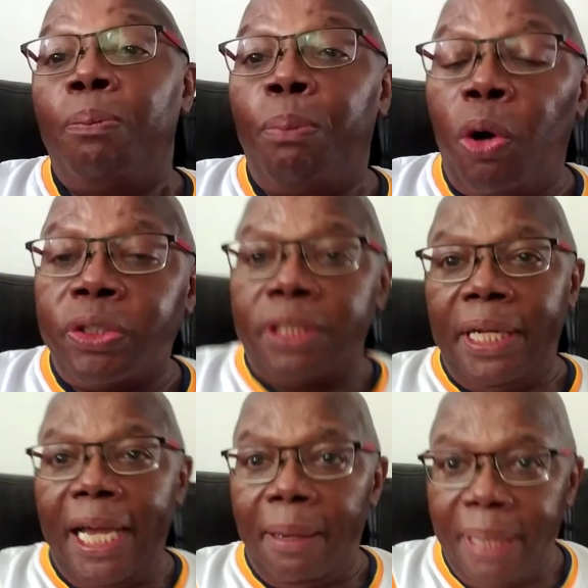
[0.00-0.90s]
Most of the
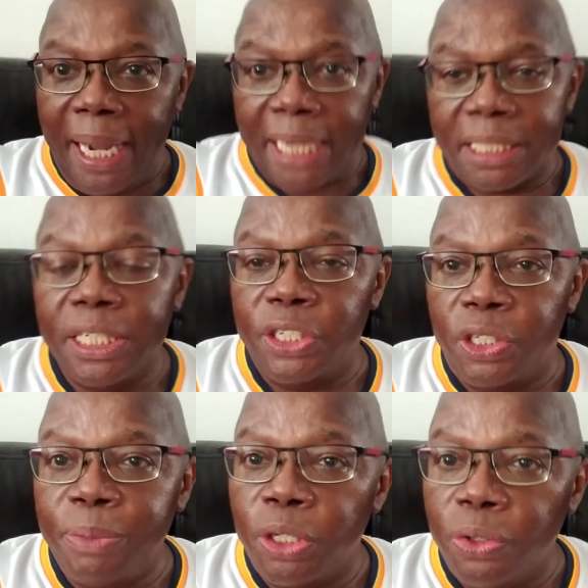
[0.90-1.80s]
time, guys, listen
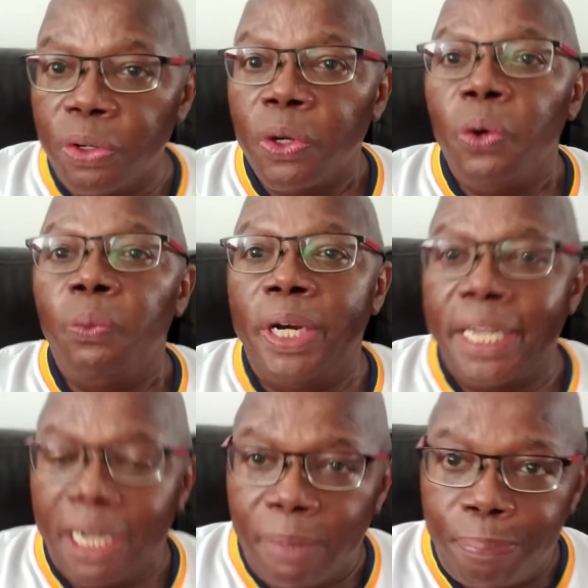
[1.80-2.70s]
to me good. When they
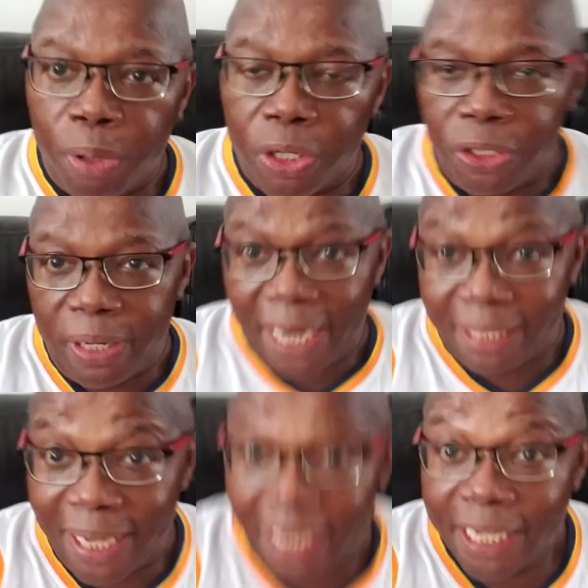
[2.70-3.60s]
come up on you
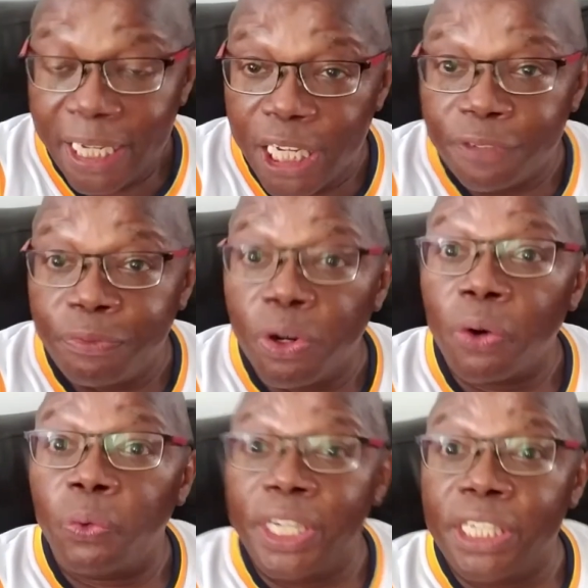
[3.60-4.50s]
like that, it's
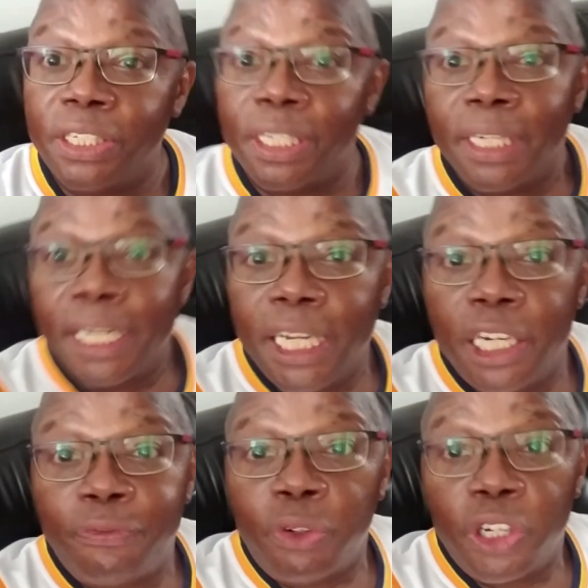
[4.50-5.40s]
for a reason
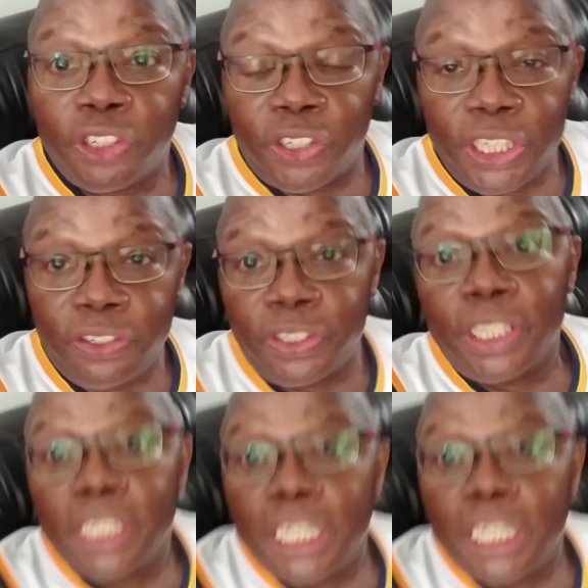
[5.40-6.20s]
and it's for a season.